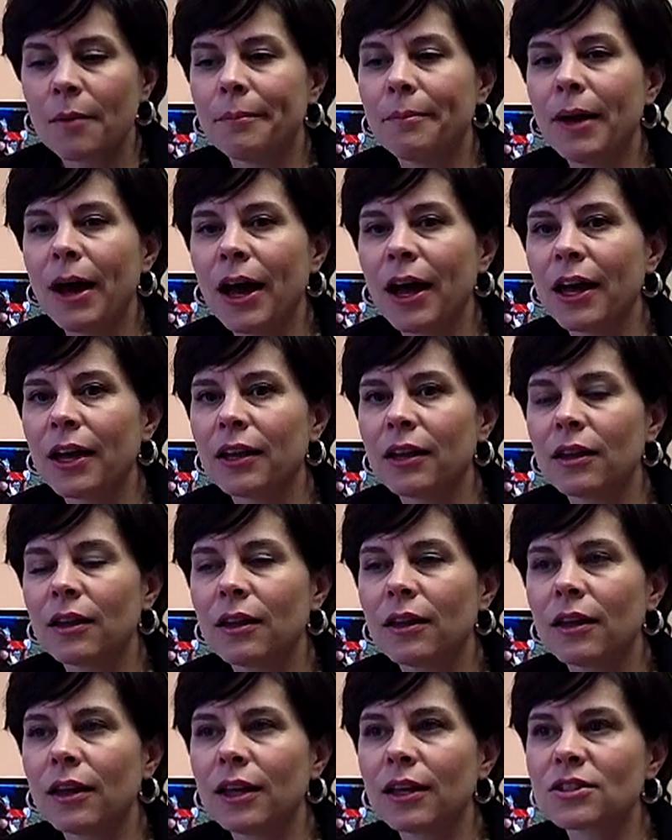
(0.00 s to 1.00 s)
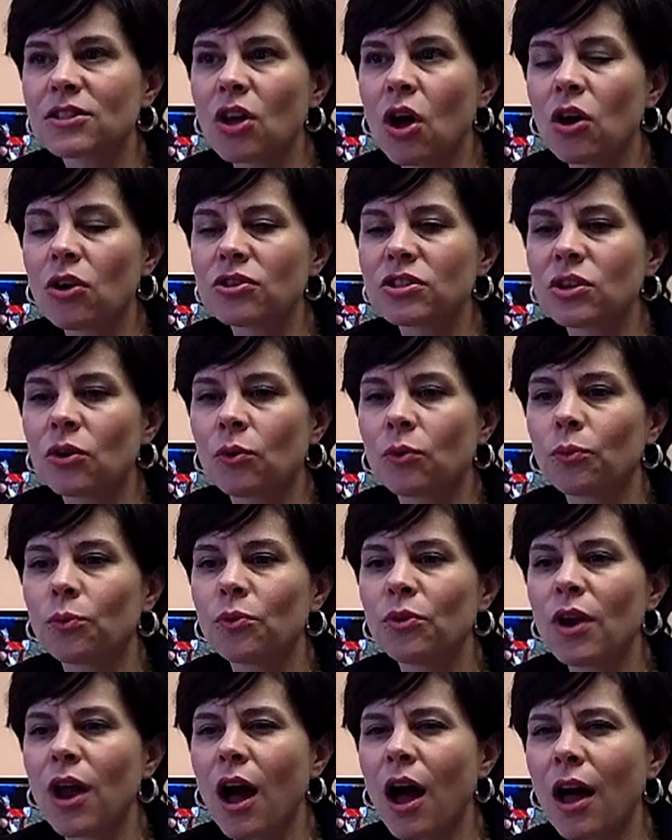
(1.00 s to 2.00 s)
But it's also
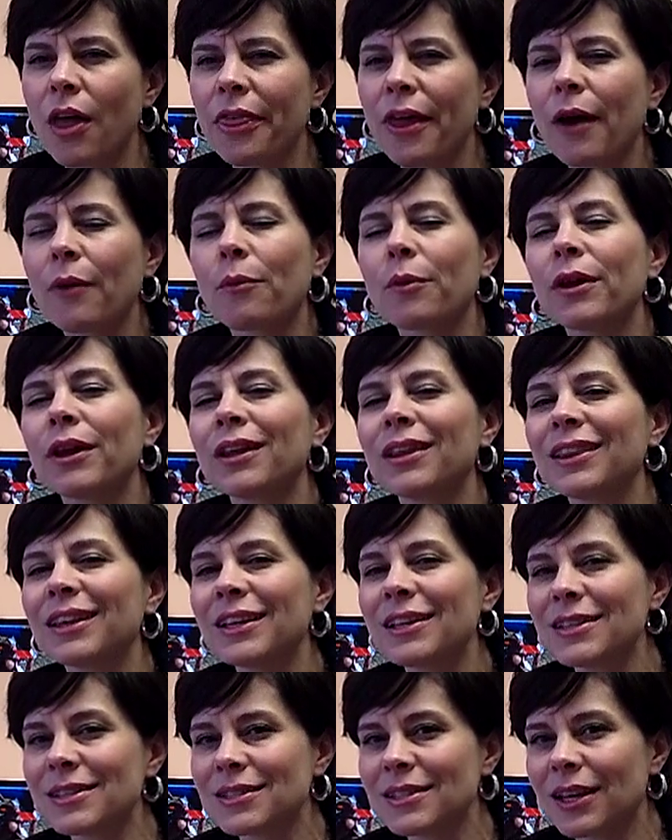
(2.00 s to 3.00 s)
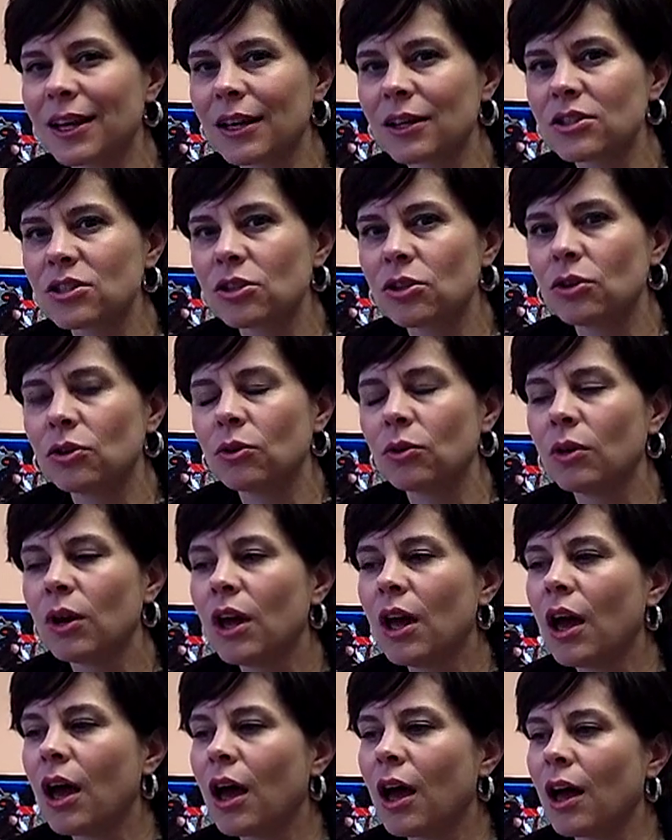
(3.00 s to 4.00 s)
not that realistic to
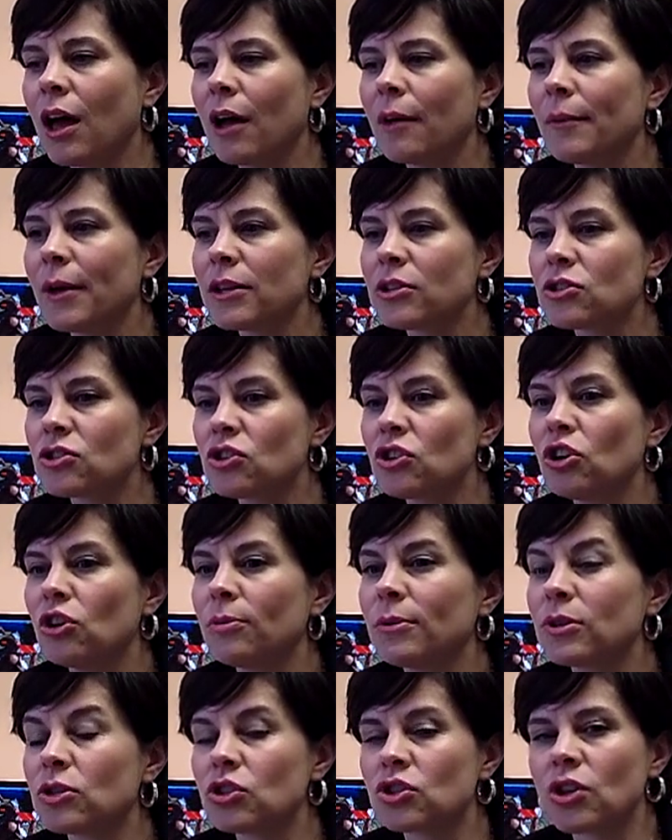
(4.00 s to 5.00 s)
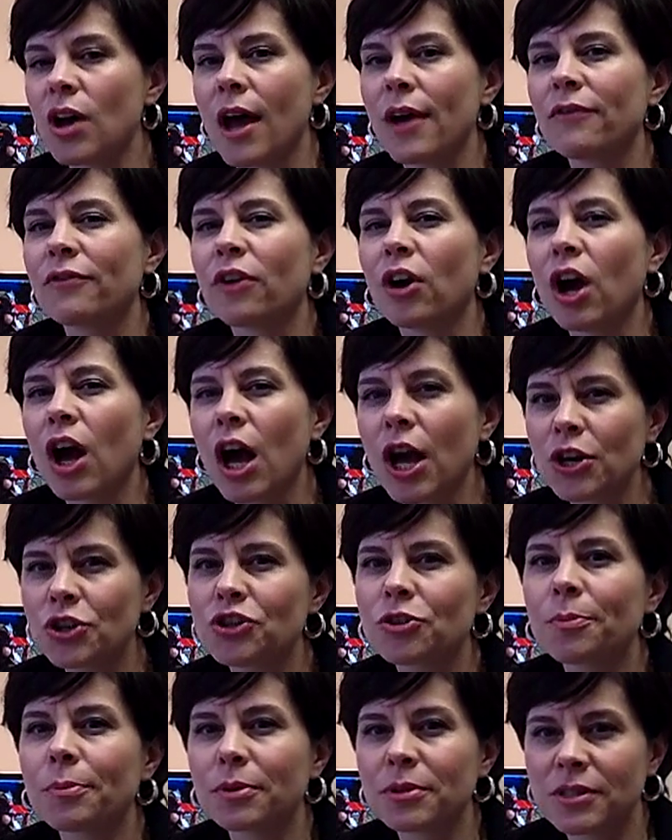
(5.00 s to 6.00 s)
assume and strive for
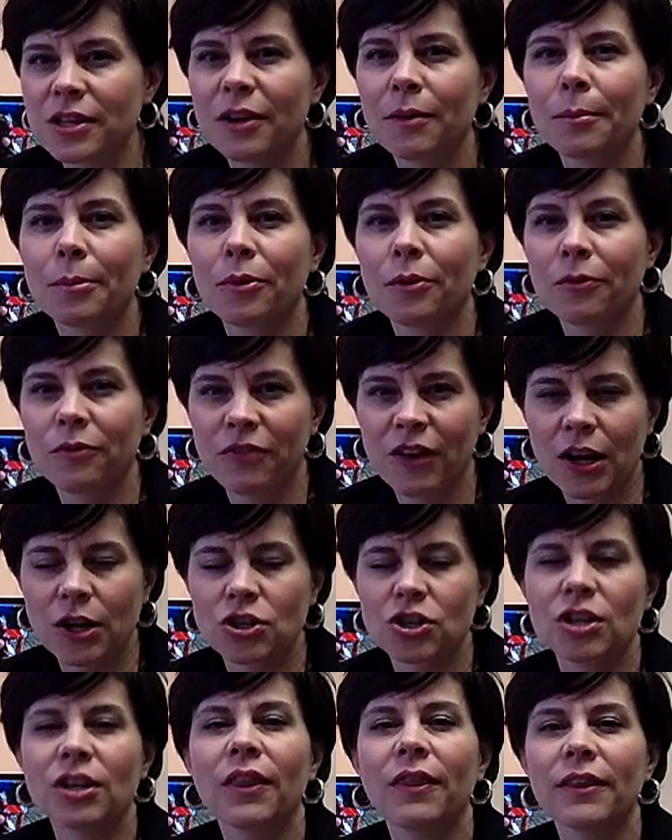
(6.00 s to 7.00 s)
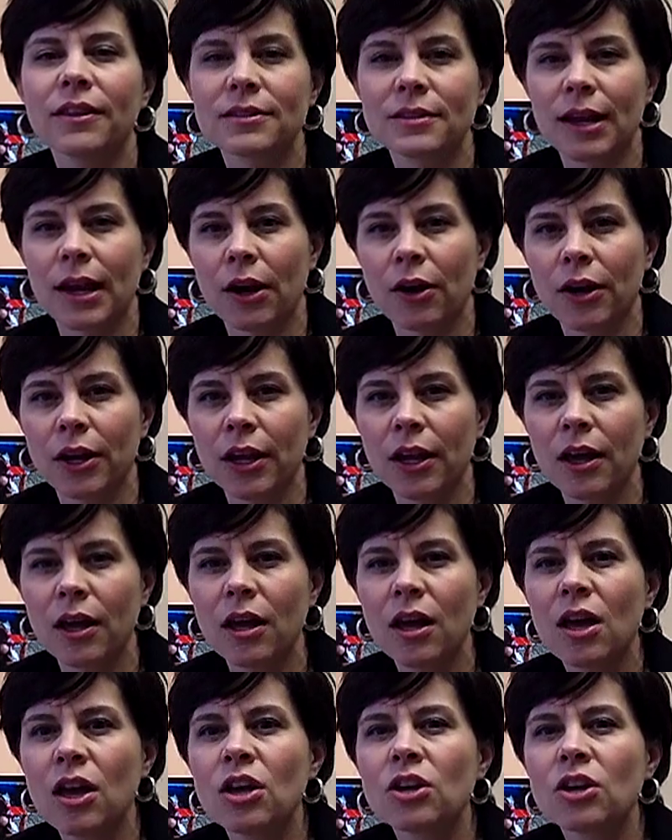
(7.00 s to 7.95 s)
100% perfection in this area.